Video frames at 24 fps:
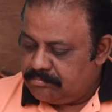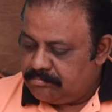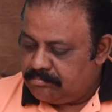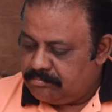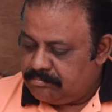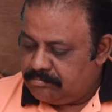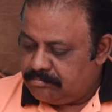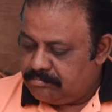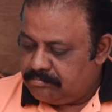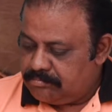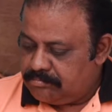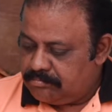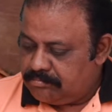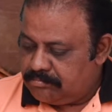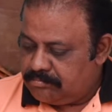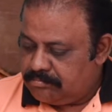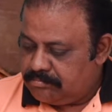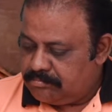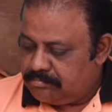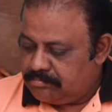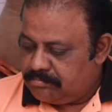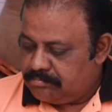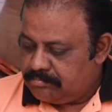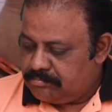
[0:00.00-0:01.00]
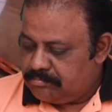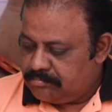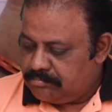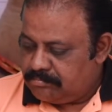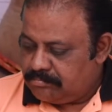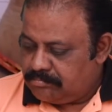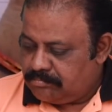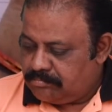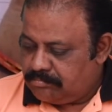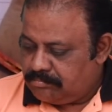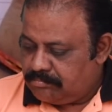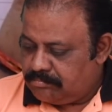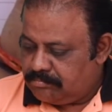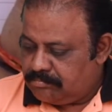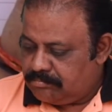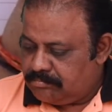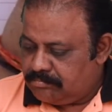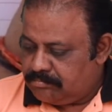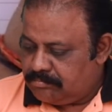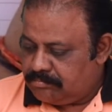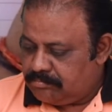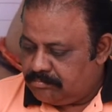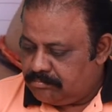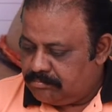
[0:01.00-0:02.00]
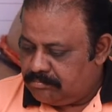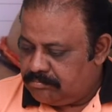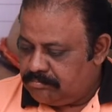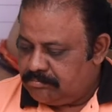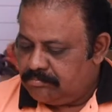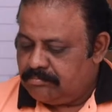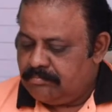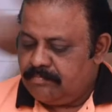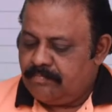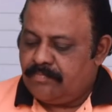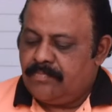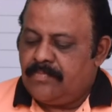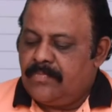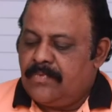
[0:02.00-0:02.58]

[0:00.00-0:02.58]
(silence)